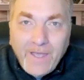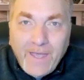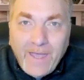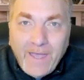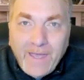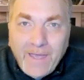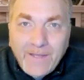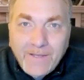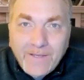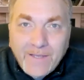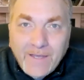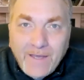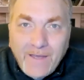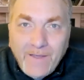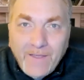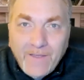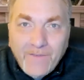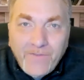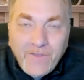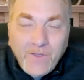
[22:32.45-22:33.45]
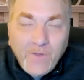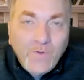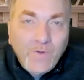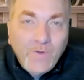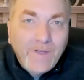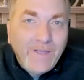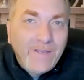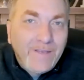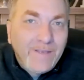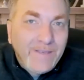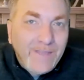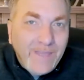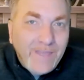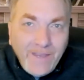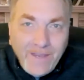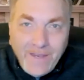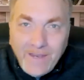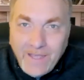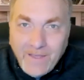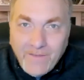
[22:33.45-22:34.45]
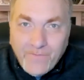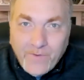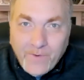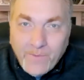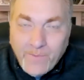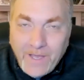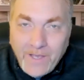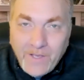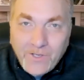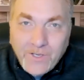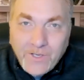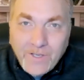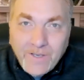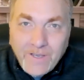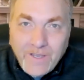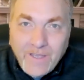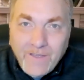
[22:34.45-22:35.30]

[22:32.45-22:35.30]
And if you need any information,